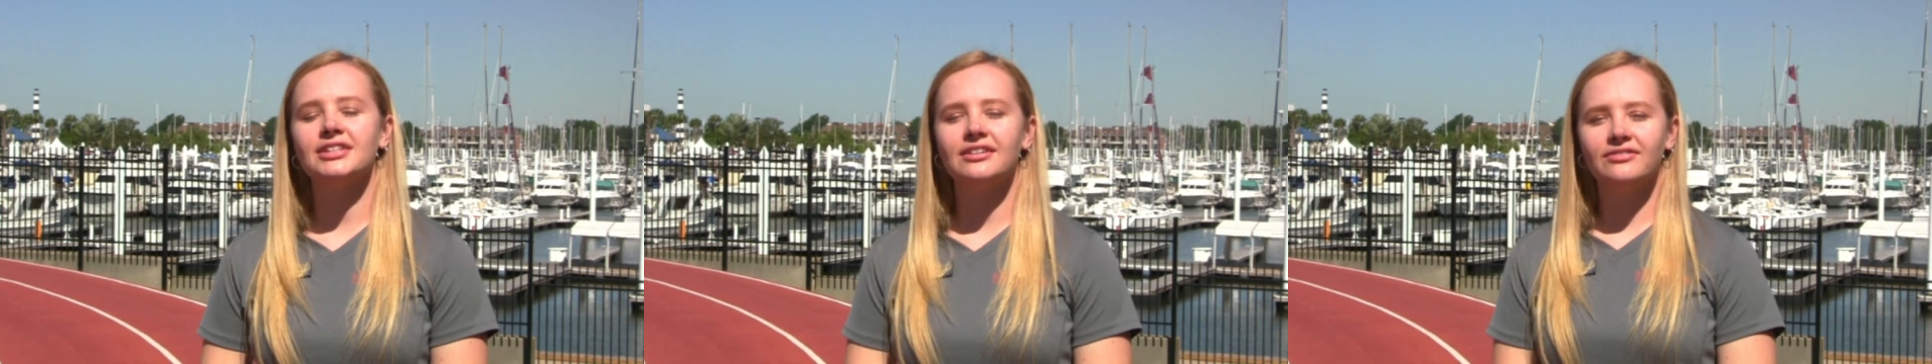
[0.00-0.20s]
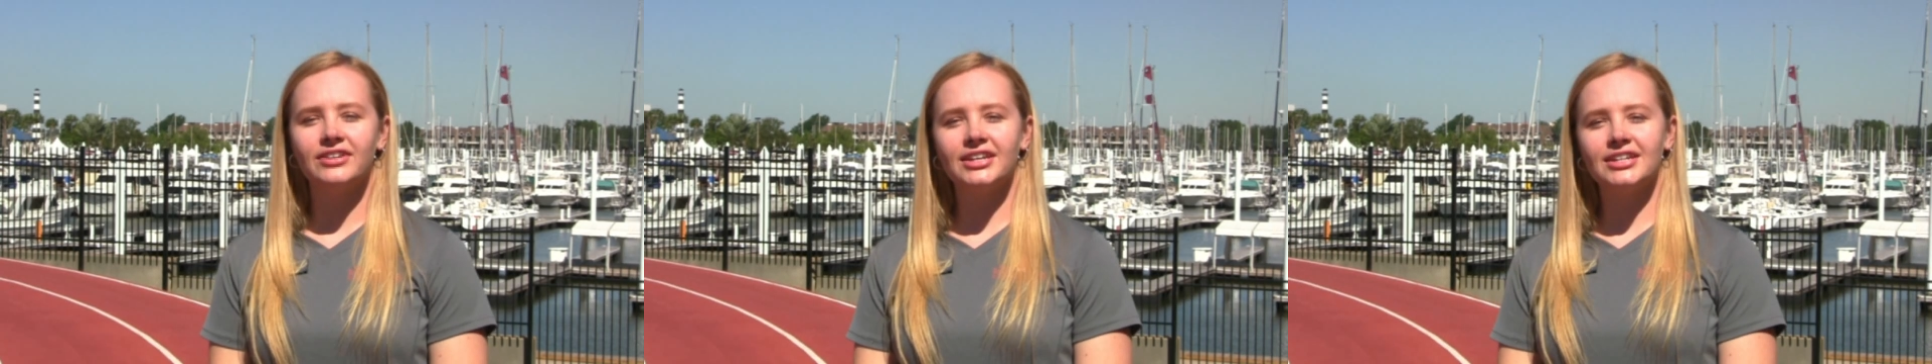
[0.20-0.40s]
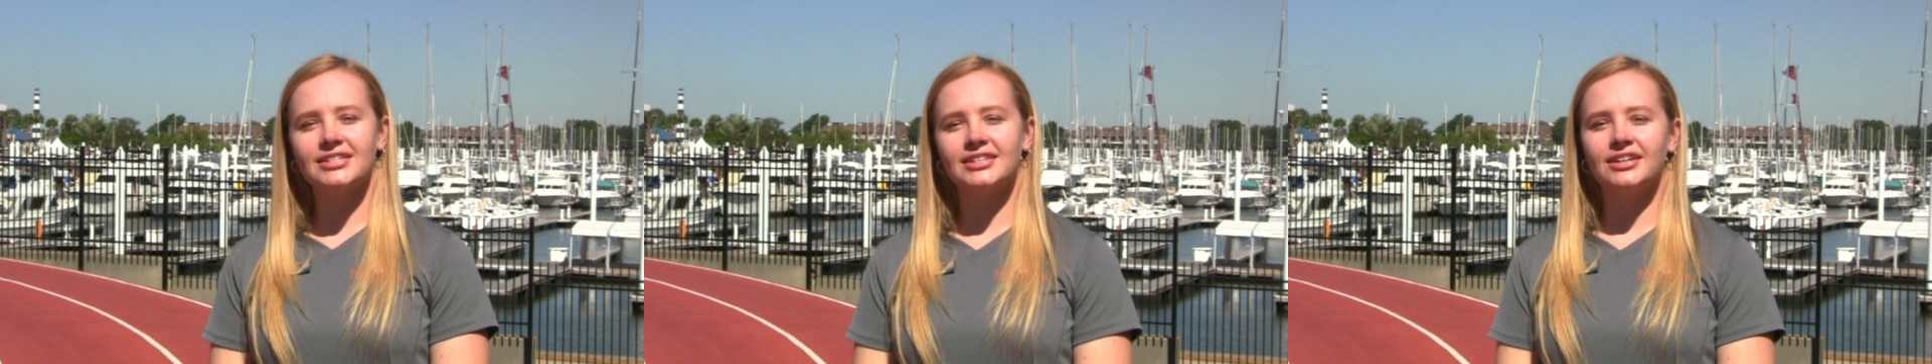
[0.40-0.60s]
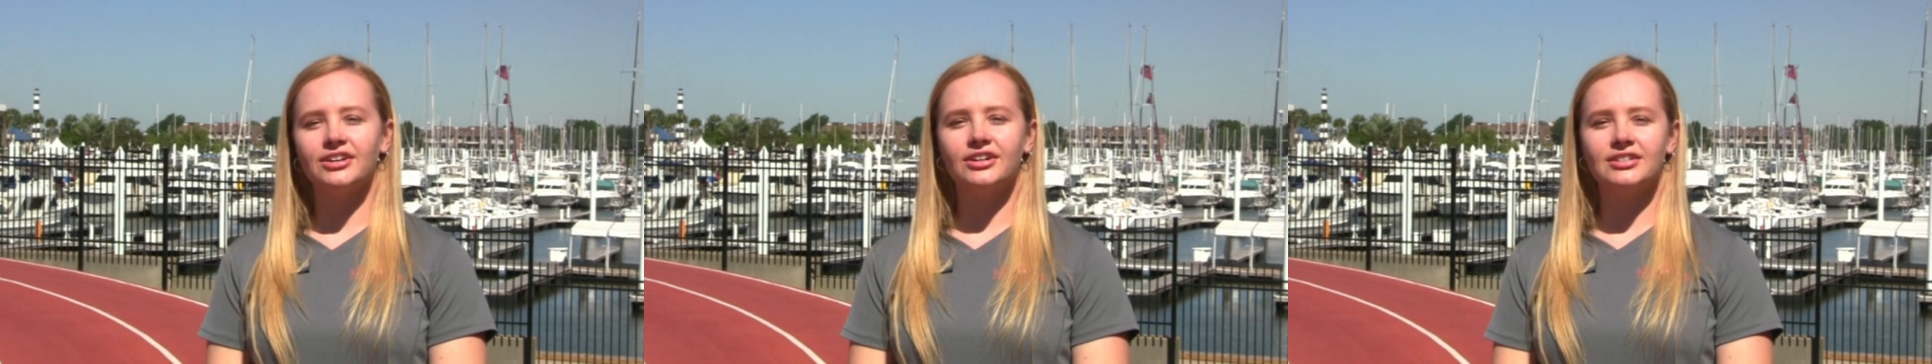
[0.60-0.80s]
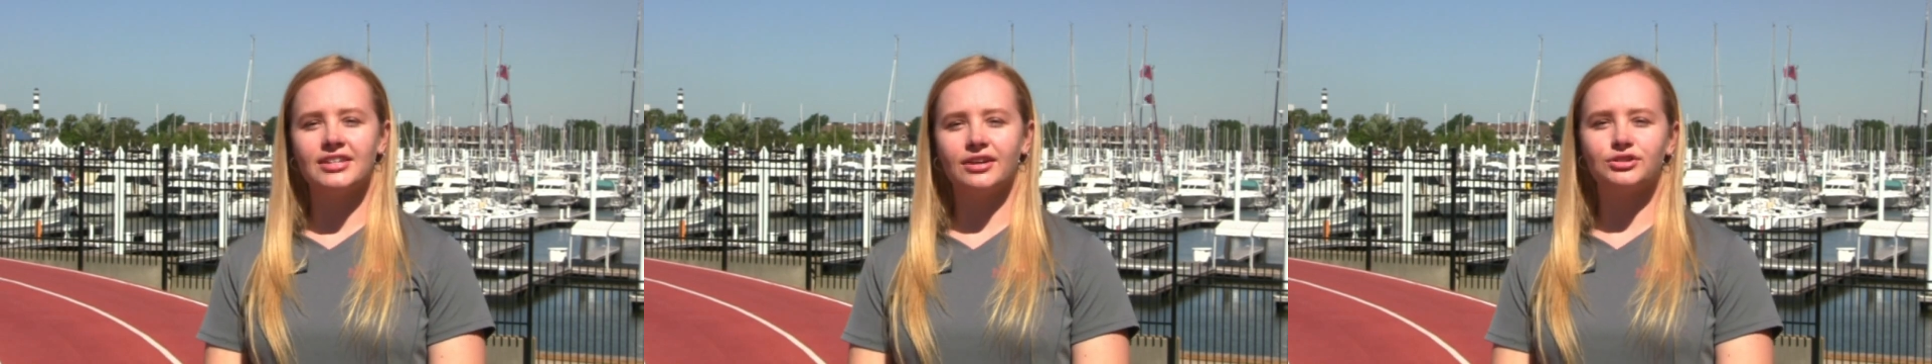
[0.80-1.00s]
to the Fitness
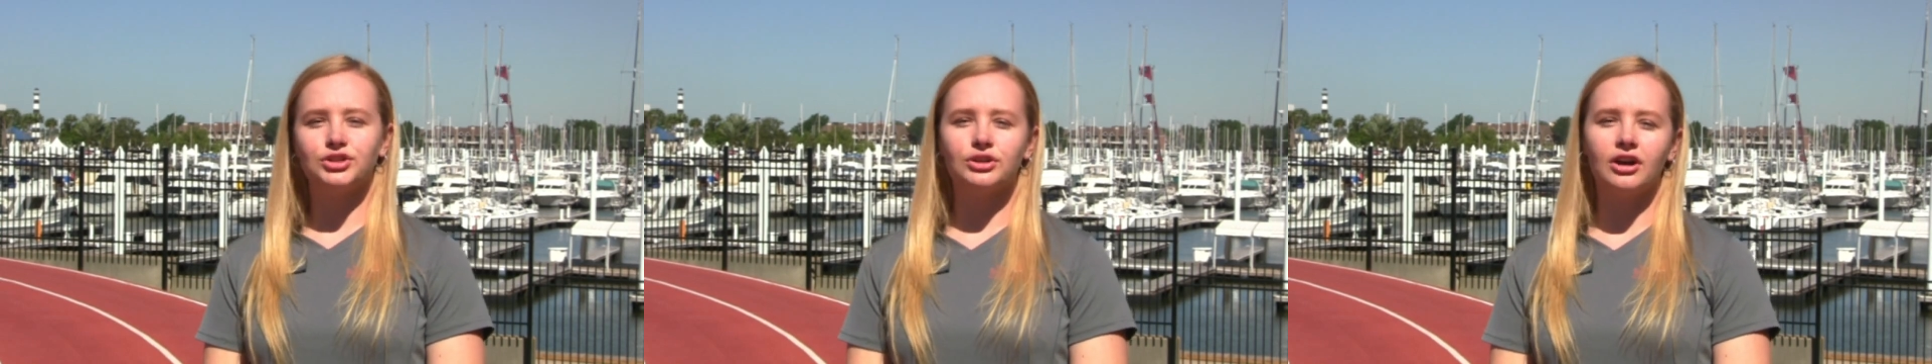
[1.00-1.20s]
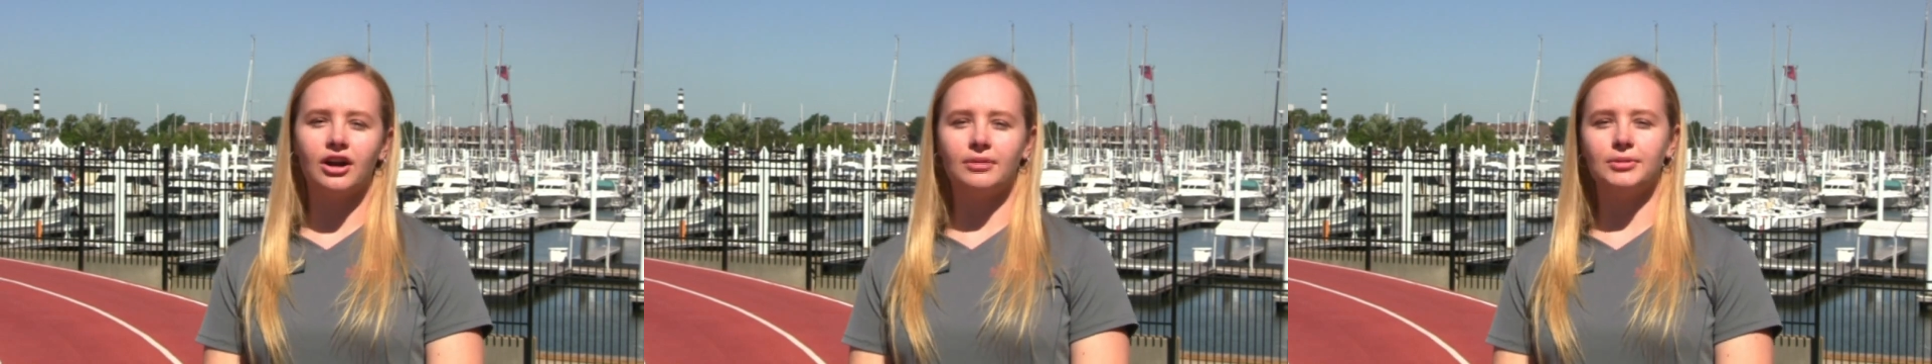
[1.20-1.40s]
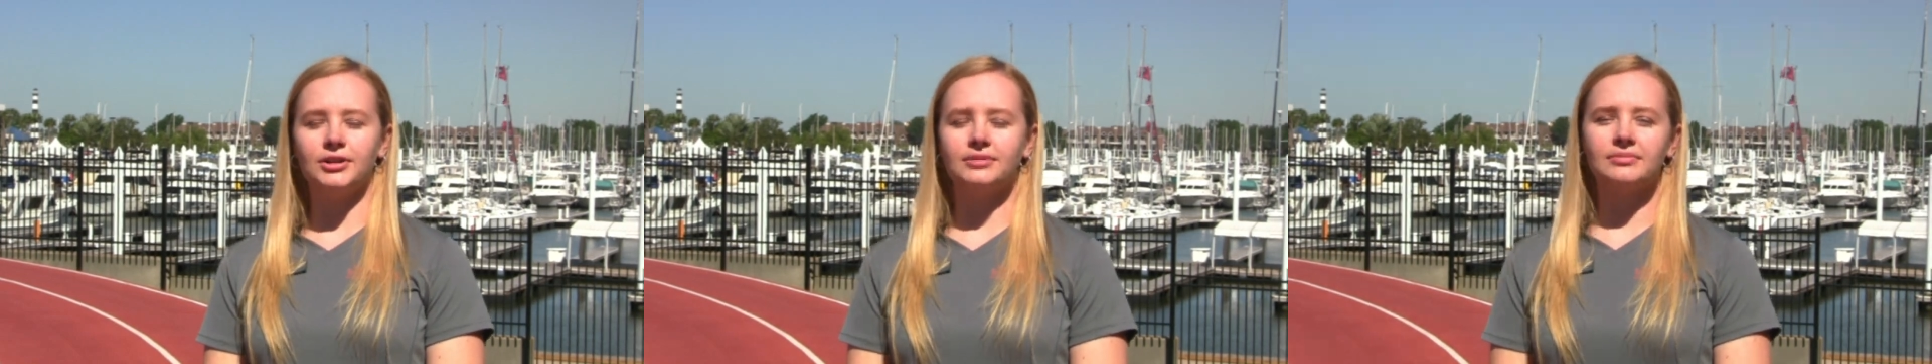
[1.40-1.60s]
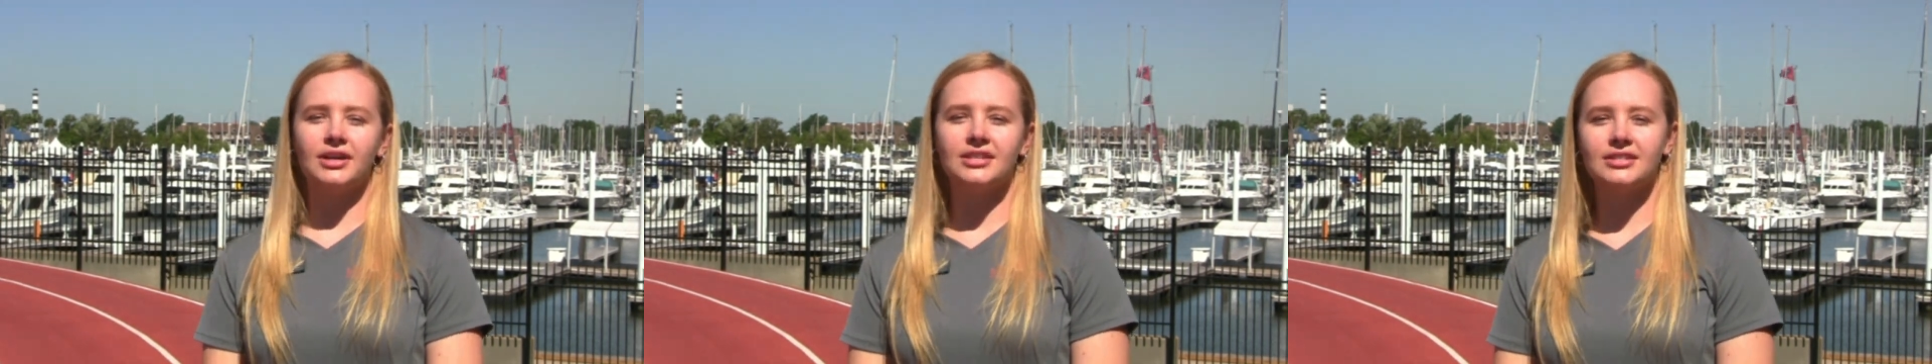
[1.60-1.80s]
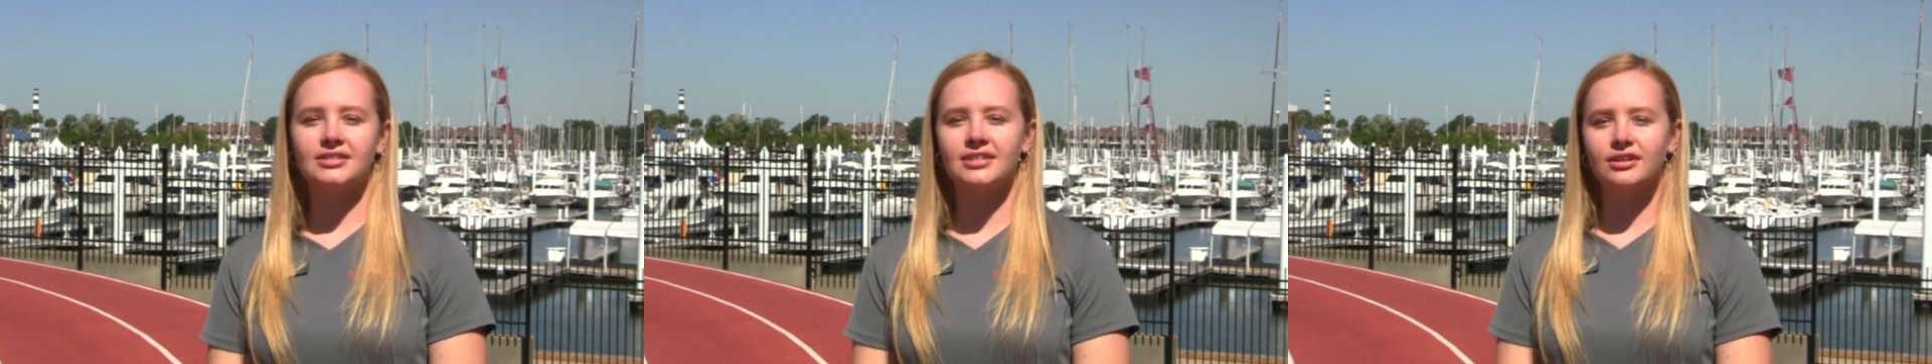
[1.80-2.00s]
Center at South Shore Harbour.
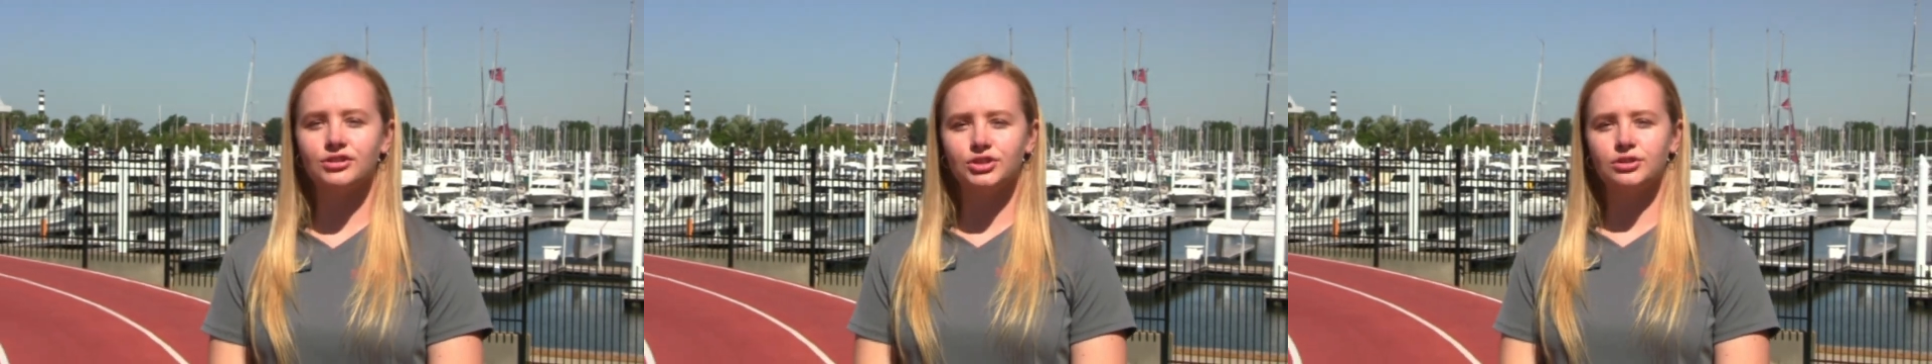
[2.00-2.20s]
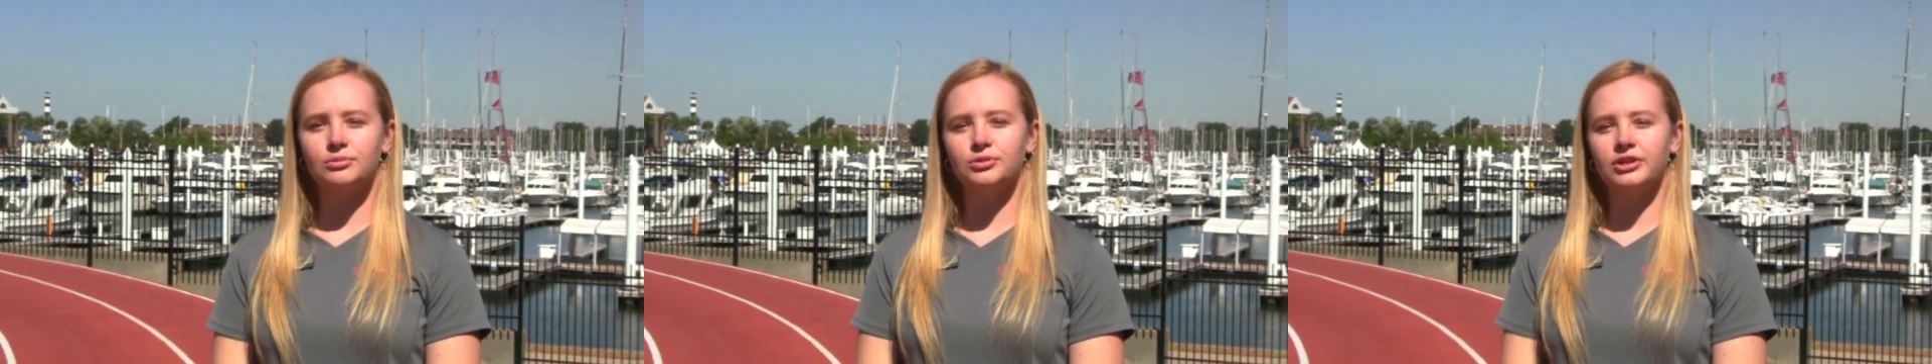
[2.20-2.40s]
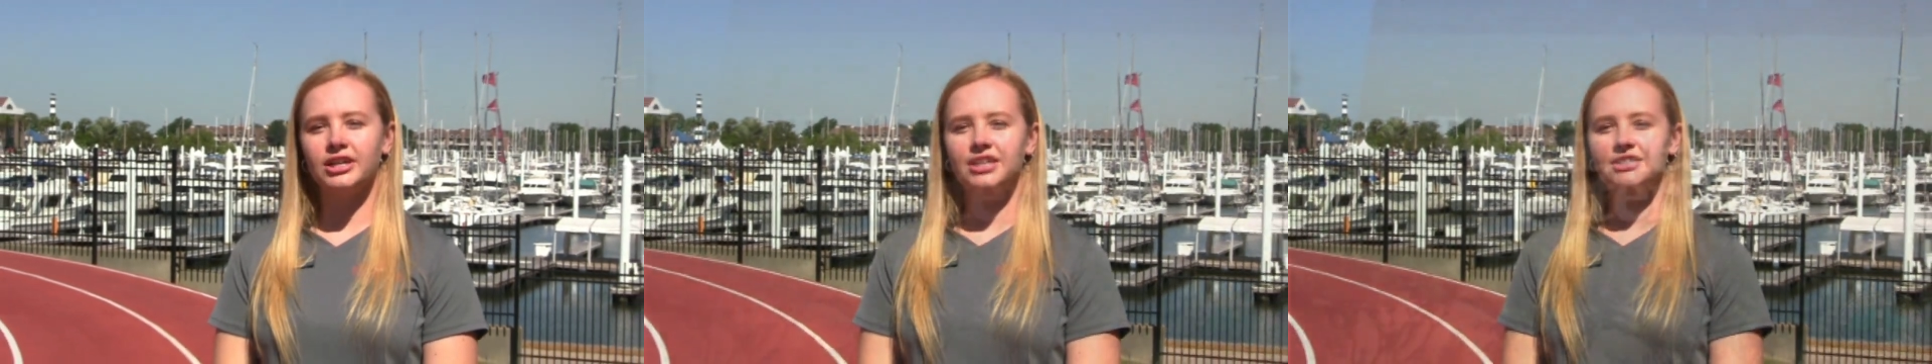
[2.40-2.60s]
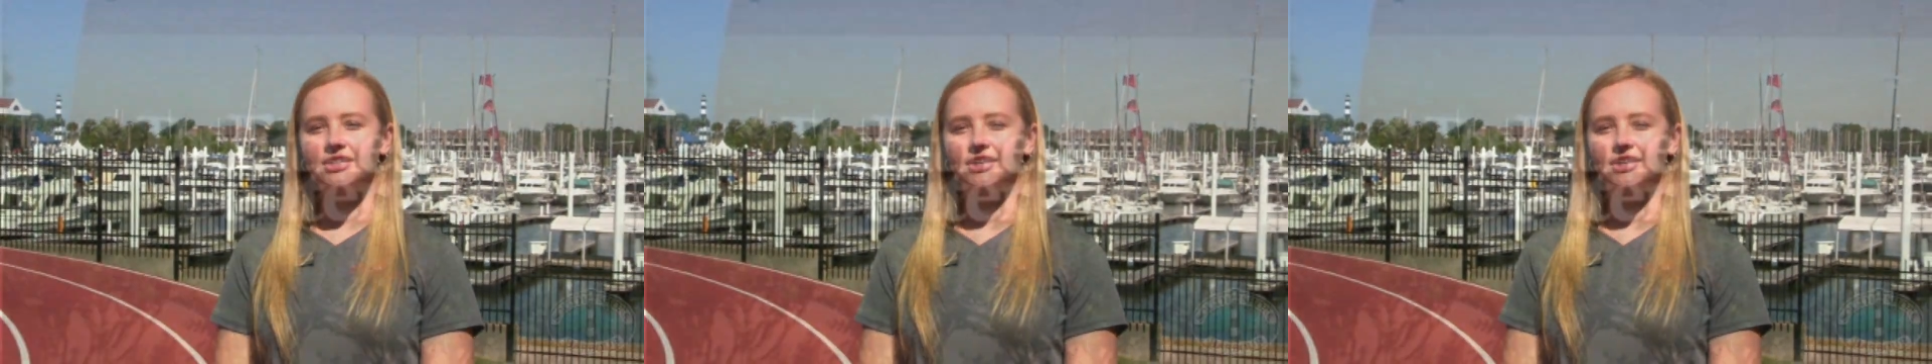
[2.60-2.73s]
As a South Shore Marina